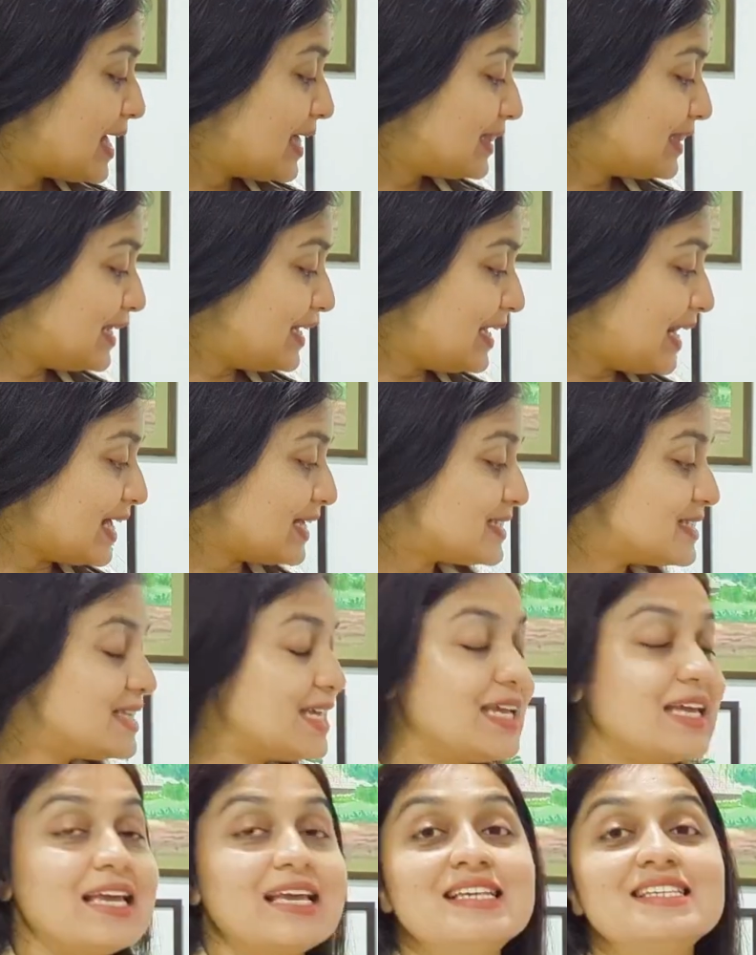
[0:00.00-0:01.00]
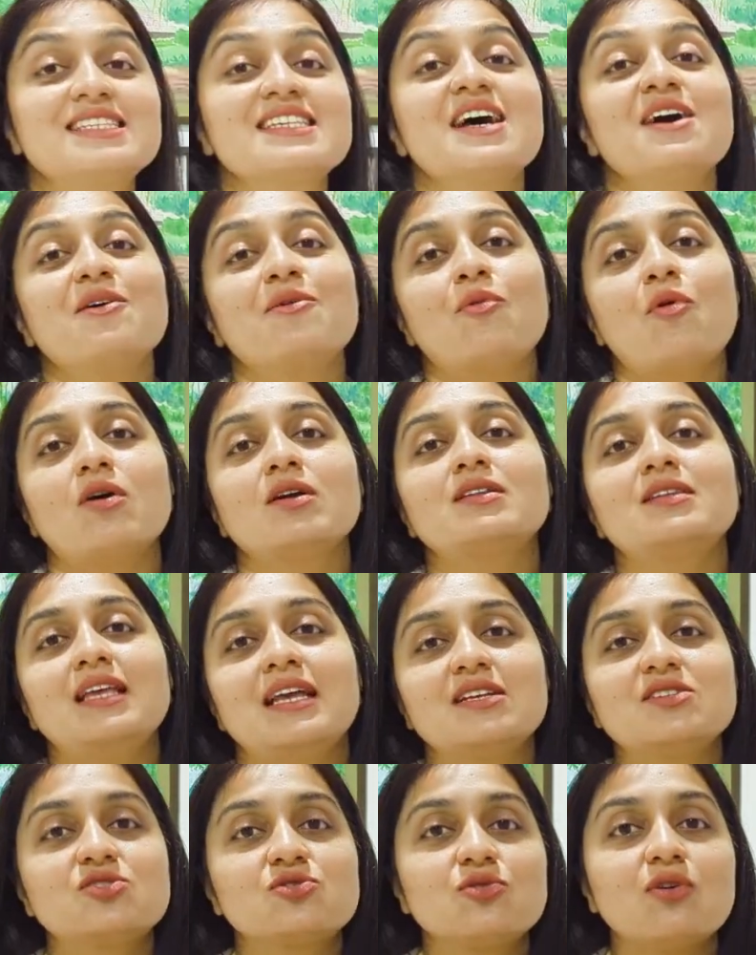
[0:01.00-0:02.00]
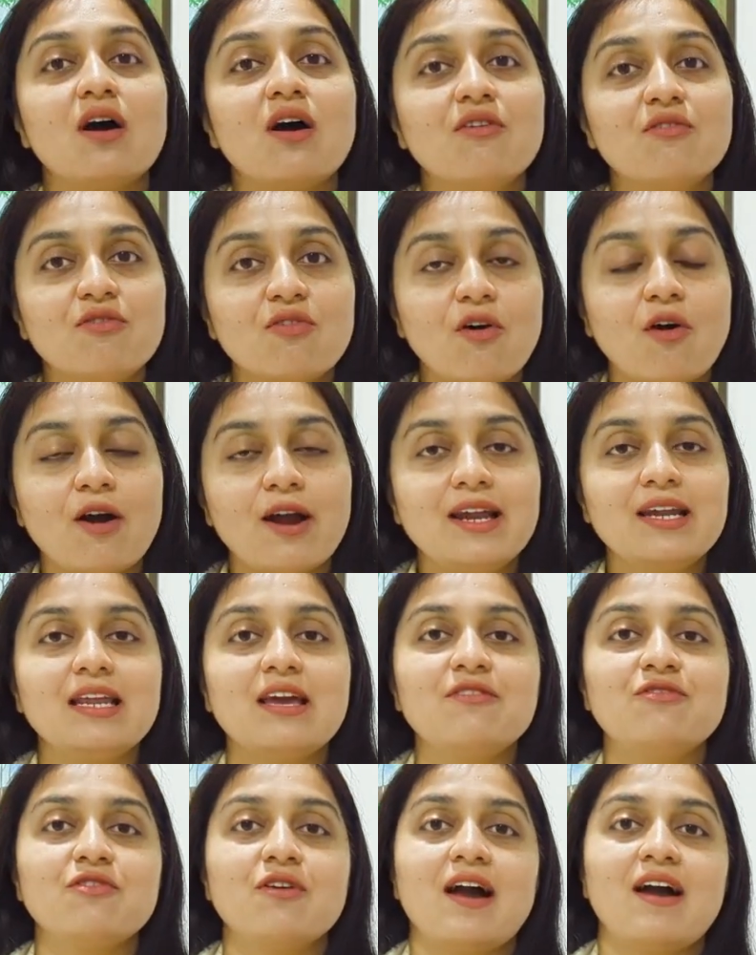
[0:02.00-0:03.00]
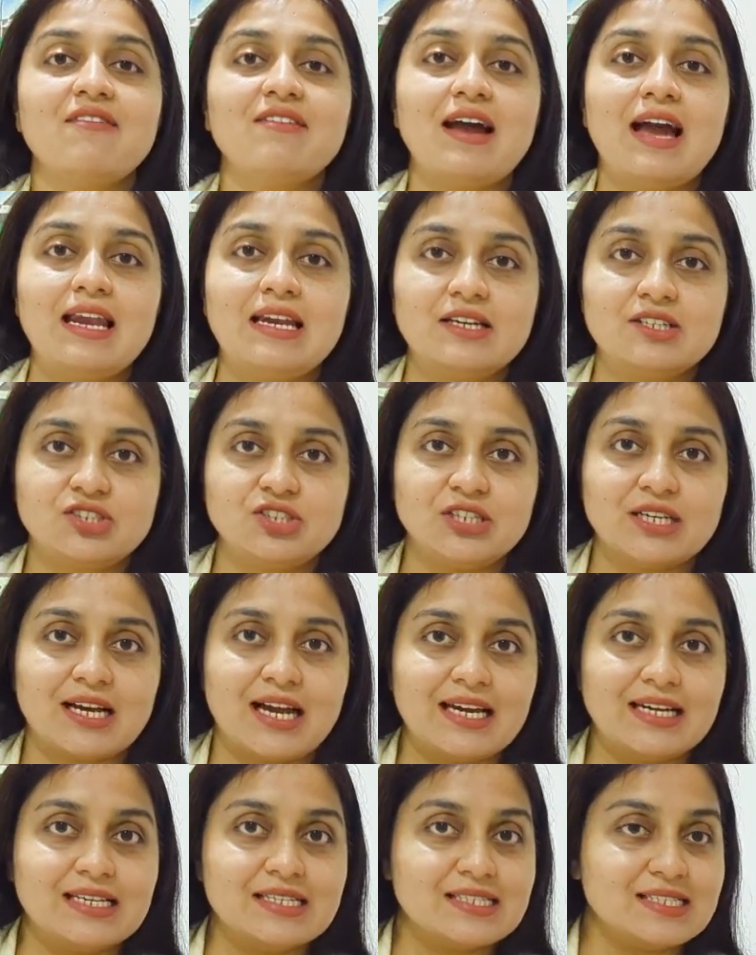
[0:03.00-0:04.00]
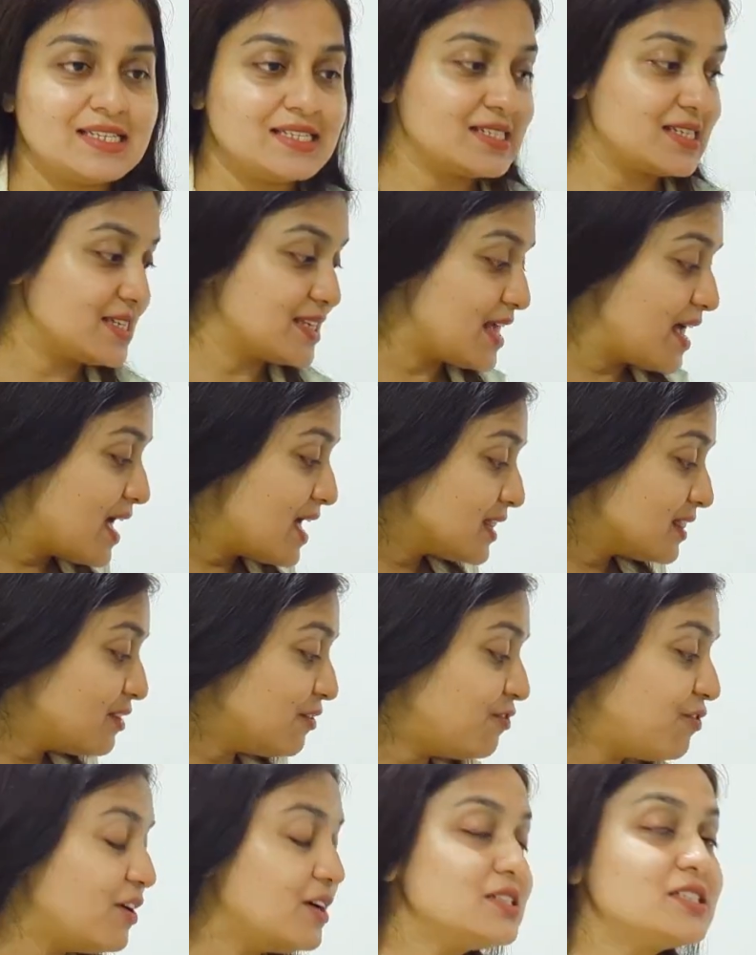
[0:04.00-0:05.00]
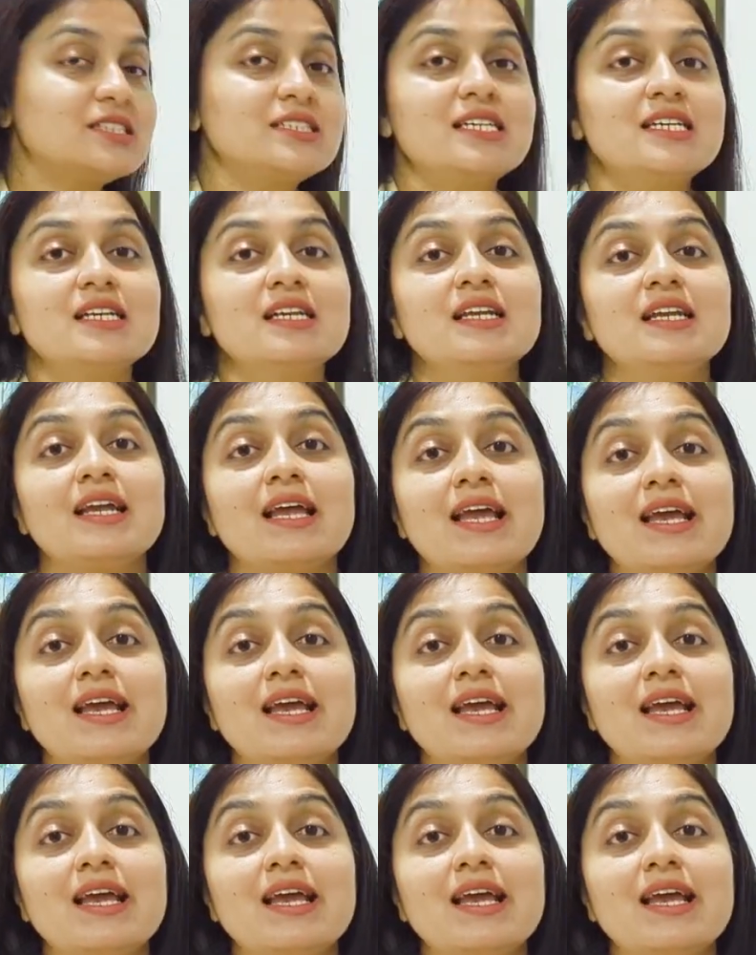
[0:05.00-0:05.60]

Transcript: The next thing is what things to avoid if you have allergic eye diseases. The first thing